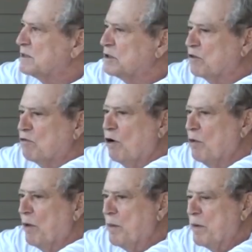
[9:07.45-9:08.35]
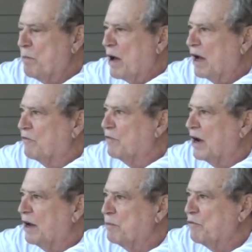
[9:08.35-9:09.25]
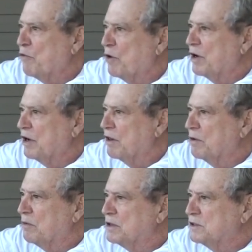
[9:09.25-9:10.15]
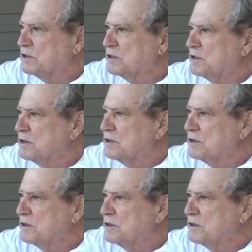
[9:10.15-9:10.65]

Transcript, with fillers: The crow might be back for that before the other ones.